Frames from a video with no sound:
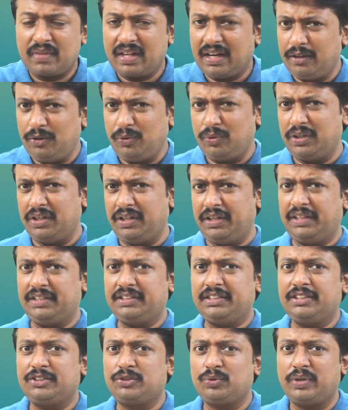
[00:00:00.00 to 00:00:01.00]
Are you
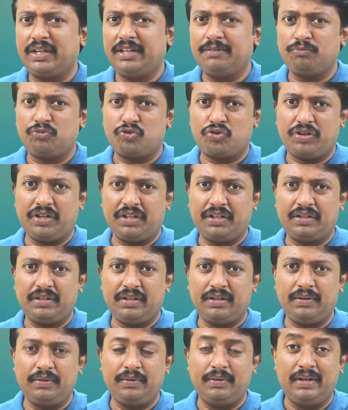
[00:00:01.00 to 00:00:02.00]
connecting to what I'm trying
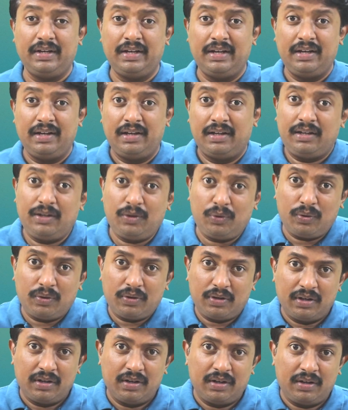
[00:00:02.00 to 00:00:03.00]
to tell you?
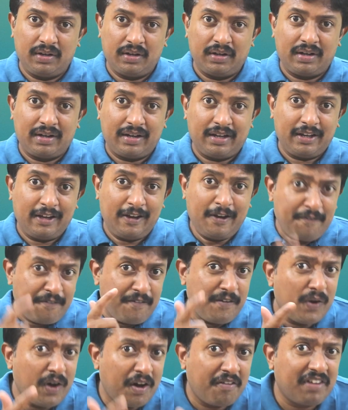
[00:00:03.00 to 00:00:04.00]
Now,
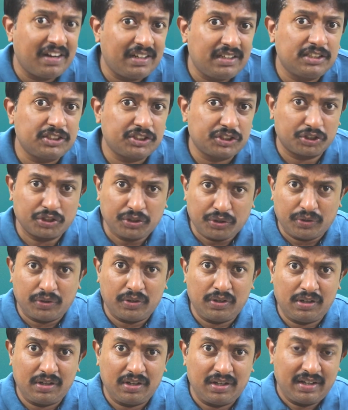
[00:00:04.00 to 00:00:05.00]
if you have
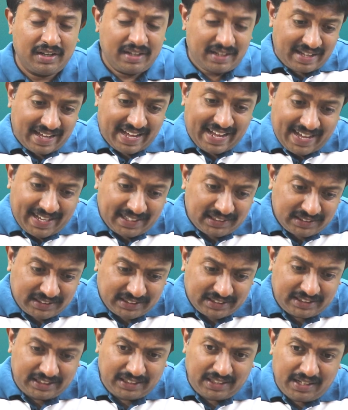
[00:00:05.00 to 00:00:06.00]
understood,
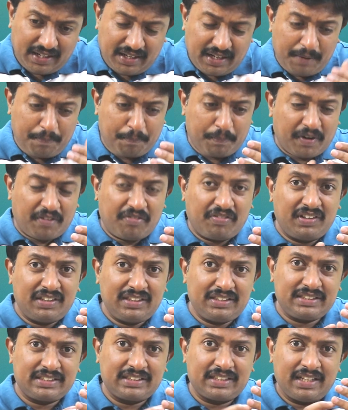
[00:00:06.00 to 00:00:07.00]
ancillary
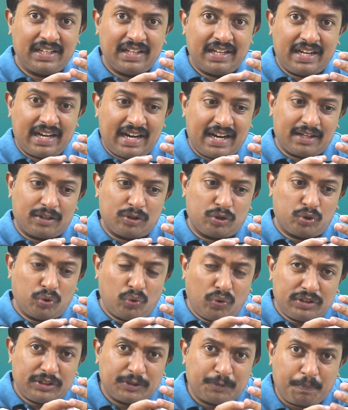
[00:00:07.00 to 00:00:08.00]
powers are
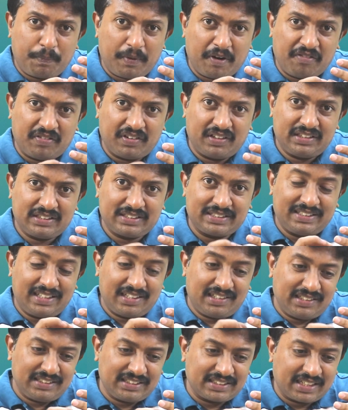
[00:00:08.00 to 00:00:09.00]
those powers
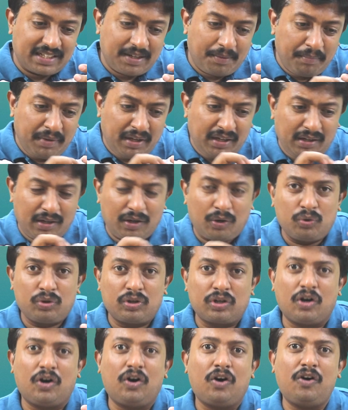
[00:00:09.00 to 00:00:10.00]
that is coming
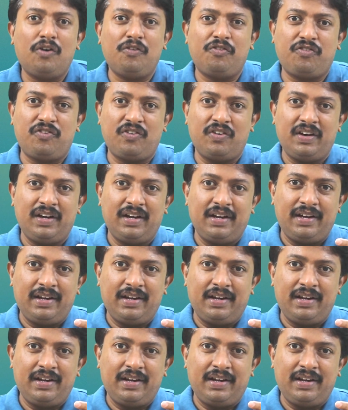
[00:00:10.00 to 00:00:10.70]
out of,